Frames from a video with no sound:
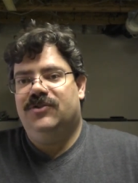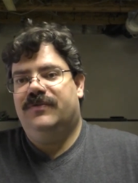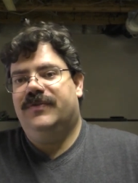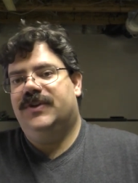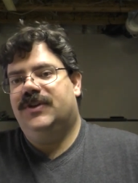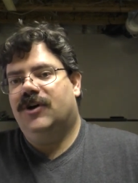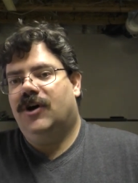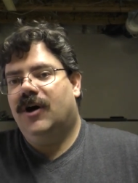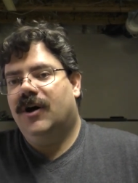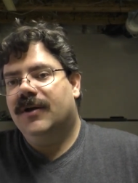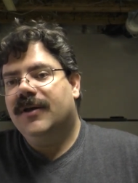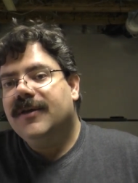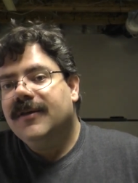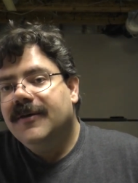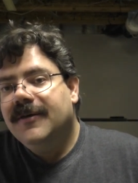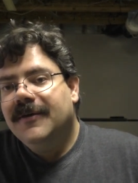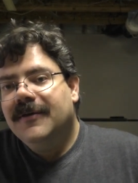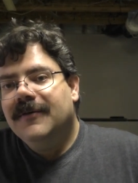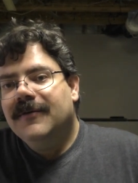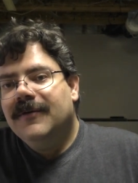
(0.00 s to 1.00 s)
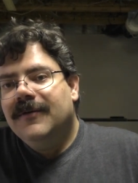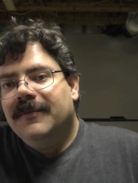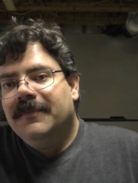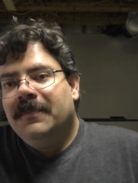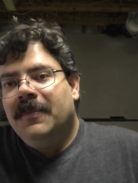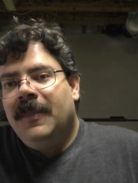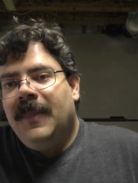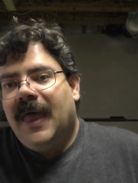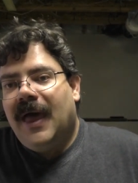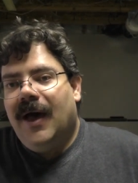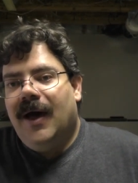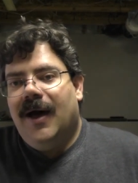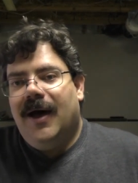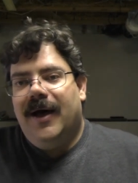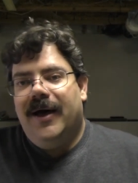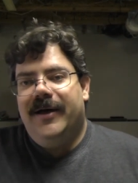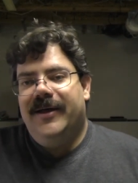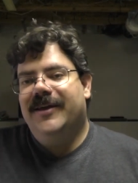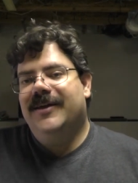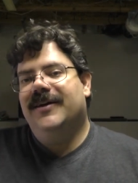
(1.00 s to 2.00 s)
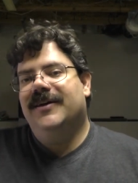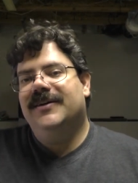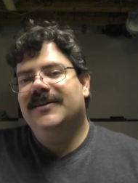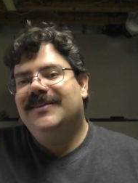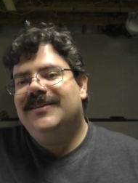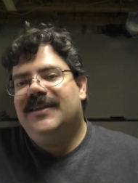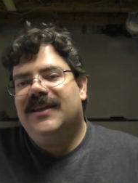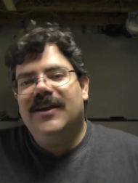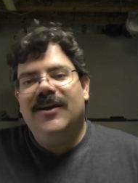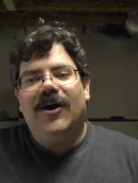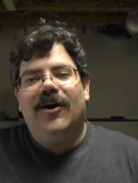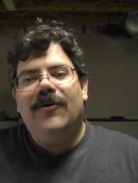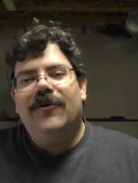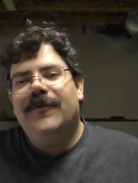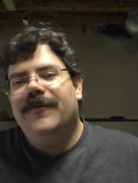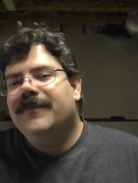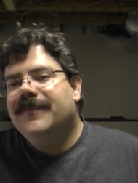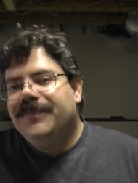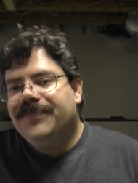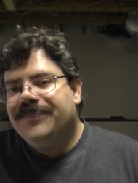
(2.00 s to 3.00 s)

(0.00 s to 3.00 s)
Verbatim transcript: of a dog uh, you know